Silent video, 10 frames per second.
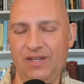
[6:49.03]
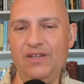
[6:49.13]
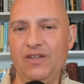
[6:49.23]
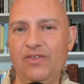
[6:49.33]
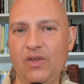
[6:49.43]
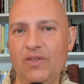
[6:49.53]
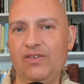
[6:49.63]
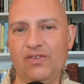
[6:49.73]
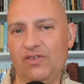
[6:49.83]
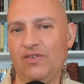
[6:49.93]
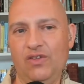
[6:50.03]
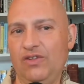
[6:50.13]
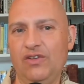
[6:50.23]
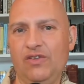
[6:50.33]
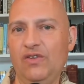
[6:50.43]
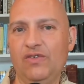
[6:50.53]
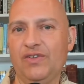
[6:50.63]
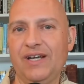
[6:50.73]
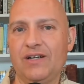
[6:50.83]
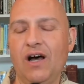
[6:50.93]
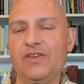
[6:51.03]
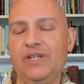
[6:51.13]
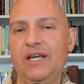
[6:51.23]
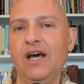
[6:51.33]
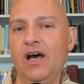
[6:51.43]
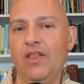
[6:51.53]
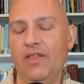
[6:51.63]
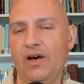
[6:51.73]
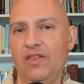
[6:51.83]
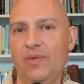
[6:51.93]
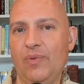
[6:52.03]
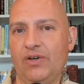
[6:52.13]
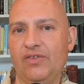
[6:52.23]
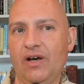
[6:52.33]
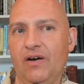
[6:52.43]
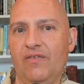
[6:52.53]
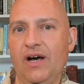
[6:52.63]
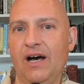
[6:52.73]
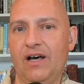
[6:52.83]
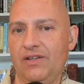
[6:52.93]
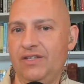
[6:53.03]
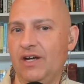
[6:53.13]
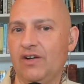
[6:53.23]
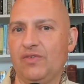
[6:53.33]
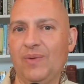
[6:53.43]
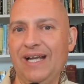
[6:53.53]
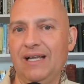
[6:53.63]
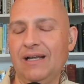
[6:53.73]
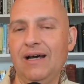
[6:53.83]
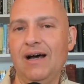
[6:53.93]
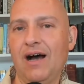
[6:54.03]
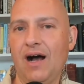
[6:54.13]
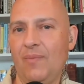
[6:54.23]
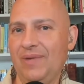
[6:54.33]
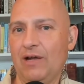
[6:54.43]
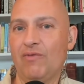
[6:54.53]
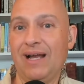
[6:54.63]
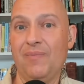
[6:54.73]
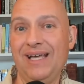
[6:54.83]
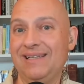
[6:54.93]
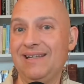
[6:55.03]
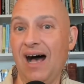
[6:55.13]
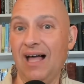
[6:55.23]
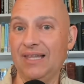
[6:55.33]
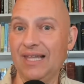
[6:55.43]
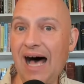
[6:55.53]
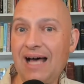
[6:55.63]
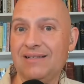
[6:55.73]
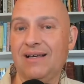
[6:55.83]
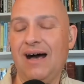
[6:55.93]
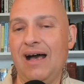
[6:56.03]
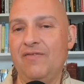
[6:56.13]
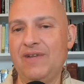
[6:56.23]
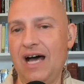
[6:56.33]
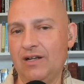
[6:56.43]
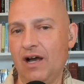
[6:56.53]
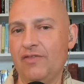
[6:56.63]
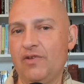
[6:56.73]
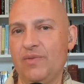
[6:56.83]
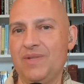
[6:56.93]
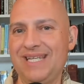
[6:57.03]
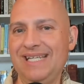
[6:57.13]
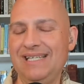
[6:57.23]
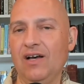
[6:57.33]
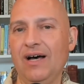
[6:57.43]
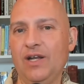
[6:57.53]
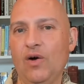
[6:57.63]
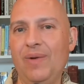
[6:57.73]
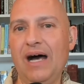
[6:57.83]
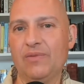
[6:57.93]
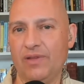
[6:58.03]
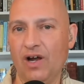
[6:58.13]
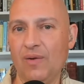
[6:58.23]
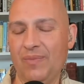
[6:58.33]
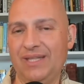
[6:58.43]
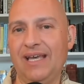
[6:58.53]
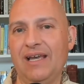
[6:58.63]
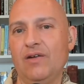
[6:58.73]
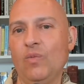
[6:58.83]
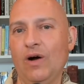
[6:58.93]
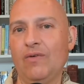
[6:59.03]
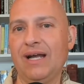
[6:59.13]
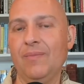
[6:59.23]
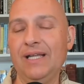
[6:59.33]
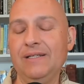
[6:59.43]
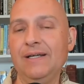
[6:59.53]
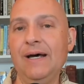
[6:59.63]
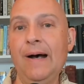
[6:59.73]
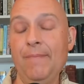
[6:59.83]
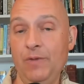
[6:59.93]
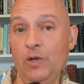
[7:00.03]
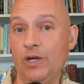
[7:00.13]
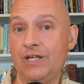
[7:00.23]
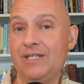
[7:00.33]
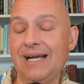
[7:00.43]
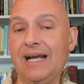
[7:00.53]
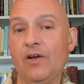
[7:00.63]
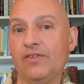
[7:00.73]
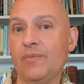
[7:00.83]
so this is just useful technology. The books of Tara Springett get recommended a lot. I have not gone through them to the detail. I know A Path with Heart, but they get well recommended. You can check out some of the